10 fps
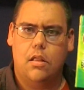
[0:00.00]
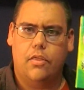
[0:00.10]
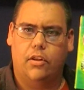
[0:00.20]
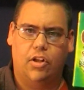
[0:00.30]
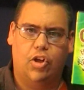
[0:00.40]

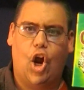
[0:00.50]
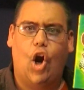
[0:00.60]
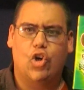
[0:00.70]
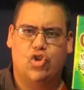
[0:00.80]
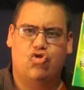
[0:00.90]
the Little
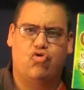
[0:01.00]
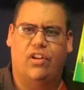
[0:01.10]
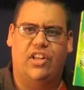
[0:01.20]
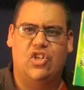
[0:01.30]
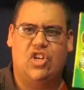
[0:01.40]
Cars
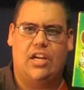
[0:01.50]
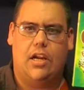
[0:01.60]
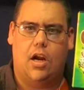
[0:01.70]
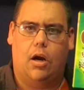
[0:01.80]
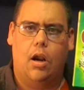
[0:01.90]
trilogy
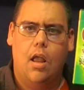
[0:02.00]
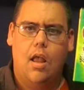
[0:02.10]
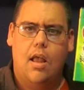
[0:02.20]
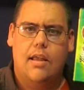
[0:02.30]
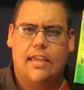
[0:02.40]
here
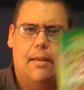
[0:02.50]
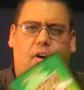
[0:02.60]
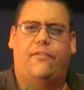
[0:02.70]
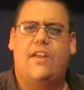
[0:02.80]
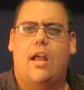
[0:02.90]
came
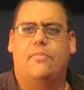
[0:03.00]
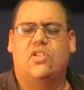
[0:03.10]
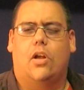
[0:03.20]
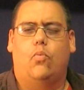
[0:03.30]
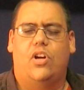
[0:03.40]
off the
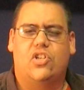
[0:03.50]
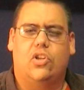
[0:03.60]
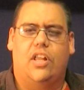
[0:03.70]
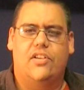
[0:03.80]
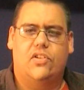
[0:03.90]
Amazon wish
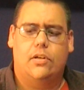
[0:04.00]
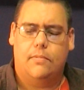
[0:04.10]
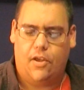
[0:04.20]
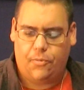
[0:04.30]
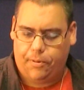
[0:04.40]
list.
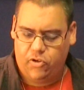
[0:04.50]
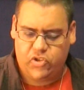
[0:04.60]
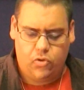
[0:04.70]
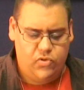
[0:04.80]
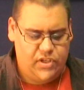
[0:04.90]
Now, the
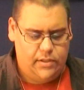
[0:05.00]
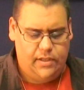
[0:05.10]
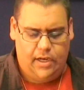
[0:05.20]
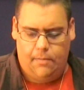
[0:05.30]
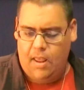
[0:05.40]
person who sent
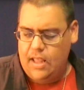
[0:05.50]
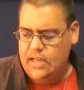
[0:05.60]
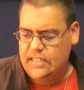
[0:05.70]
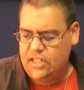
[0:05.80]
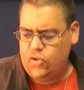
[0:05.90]
it in
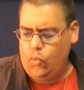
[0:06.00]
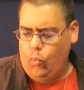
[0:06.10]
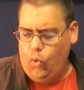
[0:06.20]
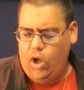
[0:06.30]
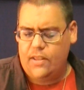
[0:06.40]
didn't
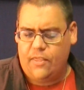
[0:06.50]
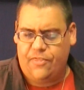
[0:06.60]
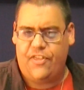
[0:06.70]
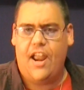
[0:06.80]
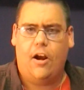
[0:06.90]

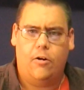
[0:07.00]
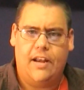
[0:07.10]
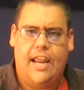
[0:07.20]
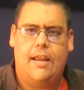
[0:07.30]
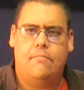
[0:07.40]
want their
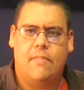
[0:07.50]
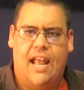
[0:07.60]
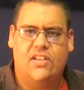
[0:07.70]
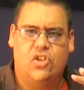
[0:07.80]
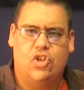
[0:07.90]
name
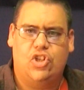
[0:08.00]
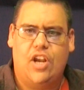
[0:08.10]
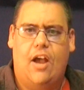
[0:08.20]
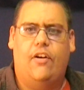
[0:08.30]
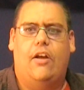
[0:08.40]
as the
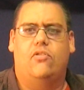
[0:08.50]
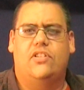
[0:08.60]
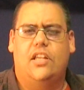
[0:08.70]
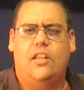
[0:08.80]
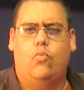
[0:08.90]
shout-out.
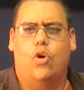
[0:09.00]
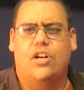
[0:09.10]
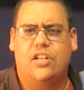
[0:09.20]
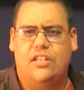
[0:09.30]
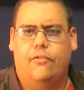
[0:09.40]
Instead, they
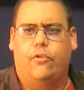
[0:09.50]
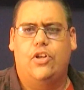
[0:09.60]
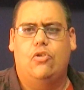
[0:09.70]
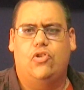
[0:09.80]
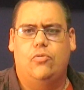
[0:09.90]
wanted a different
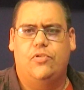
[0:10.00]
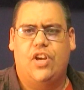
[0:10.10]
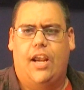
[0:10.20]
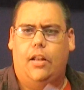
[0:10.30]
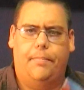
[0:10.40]
YouTube
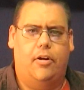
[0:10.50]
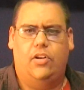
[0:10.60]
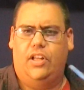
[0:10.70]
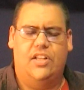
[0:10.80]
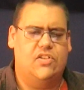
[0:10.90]
channel.
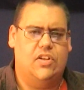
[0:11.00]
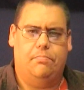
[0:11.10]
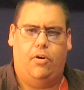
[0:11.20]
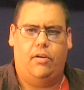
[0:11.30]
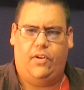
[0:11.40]
Apparently, it's a
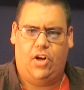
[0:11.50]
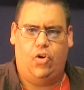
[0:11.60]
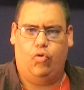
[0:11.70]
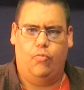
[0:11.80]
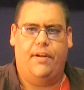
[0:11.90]
part of, like, a
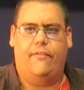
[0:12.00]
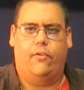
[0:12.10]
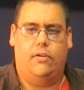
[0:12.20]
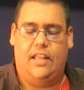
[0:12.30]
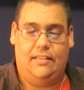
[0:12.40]
group
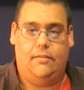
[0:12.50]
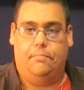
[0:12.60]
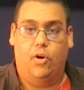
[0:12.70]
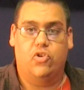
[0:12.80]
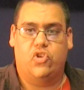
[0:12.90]
effort, and that the
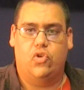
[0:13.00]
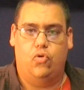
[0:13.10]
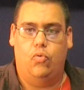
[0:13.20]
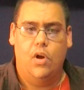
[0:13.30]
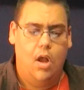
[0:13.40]
person
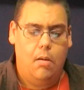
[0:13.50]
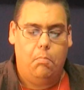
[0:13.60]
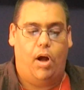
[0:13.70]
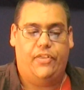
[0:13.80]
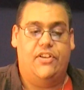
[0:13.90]
who
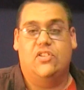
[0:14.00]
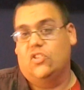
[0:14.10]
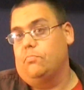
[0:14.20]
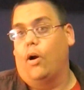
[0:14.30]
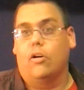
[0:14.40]
bought this
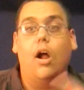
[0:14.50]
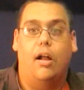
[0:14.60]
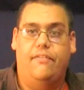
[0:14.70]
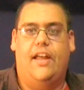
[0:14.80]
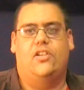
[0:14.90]
is part
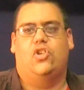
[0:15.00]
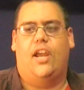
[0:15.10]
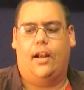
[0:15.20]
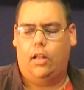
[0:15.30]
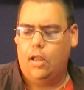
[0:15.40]
of that
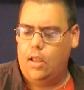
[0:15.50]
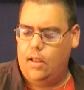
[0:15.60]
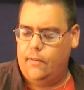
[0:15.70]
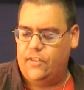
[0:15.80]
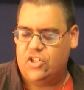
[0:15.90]
channel.
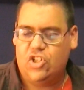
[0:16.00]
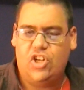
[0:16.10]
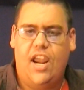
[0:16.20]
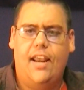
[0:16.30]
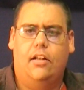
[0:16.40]
The
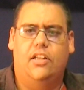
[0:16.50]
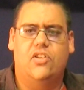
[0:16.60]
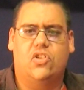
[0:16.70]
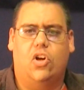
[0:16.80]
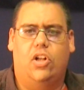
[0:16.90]
channel
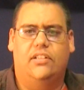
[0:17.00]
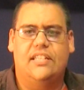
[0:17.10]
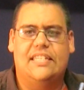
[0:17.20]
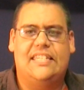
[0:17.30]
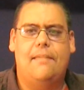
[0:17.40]
is called
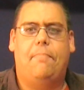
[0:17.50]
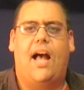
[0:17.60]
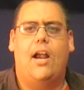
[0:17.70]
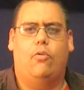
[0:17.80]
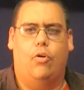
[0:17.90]
The
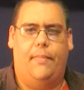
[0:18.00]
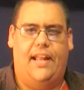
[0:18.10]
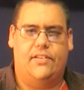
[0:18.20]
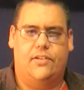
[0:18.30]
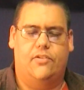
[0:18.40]

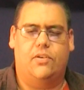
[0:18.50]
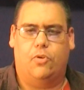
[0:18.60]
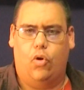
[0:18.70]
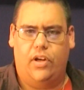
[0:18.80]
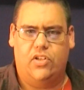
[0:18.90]
Pyromancers. I'm
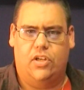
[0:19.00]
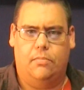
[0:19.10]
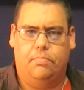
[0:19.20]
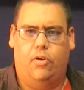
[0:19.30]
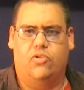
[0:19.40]
going to
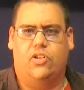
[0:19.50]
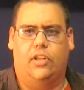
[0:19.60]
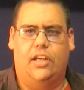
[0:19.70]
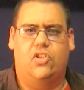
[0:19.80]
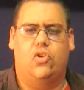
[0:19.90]
post a
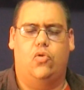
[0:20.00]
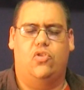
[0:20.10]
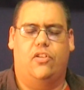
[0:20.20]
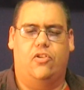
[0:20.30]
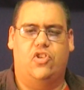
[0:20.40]
link to
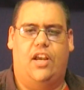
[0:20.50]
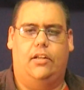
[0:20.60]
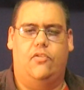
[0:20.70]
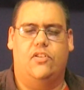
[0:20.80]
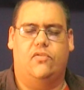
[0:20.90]
their
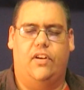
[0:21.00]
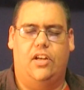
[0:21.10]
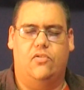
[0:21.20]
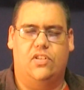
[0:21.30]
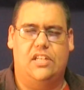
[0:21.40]
channel in this
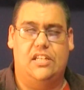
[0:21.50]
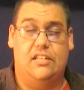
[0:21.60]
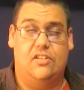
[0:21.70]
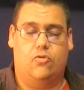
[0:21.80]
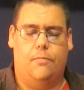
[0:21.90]
video's
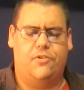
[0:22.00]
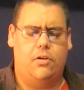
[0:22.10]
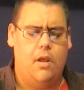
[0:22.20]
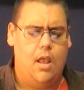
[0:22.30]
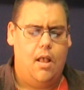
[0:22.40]
description.
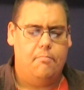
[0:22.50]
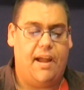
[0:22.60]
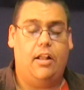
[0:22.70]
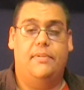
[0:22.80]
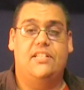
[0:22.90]
By
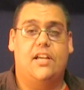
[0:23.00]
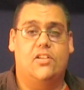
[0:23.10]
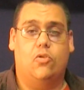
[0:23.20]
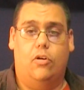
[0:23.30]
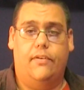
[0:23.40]
all means, guys,
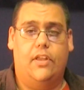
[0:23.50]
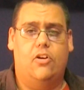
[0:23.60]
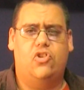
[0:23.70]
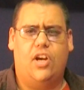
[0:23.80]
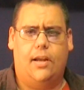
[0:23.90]
go over there,
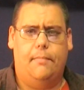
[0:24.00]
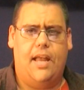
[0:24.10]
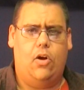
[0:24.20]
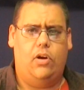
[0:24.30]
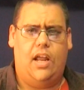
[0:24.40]
check them
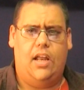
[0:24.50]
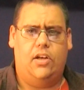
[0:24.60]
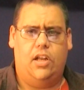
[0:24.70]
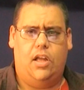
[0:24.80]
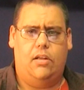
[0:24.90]
out,
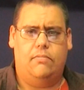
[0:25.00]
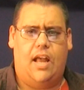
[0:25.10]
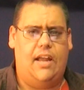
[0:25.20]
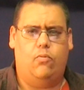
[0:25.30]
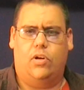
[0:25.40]
and
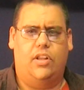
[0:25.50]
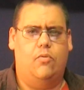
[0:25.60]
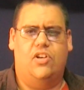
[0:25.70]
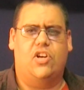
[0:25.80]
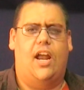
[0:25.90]
I really
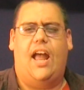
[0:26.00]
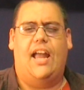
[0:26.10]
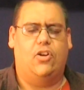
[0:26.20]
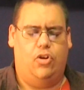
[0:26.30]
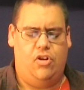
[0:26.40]
wish I
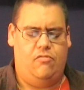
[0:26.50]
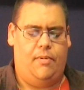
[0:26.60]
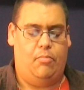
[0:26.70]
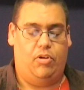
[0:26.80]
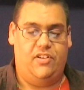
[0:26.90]
could
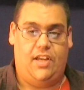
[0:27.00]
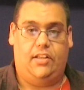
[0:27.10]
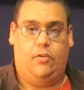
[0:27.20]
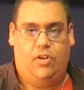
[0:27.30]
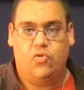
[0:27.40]
remember
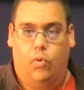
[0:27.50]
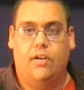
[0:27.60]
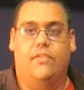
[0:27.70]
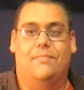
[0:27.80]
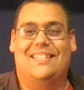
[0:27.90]
exactly which one
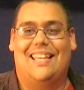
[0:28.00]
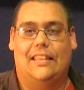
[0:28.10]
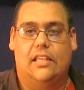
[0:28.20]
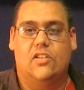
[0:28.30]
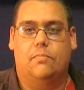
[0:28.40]
of them
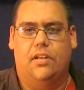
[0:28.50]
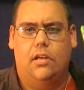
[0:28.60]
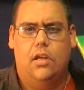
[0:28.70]
sent this, but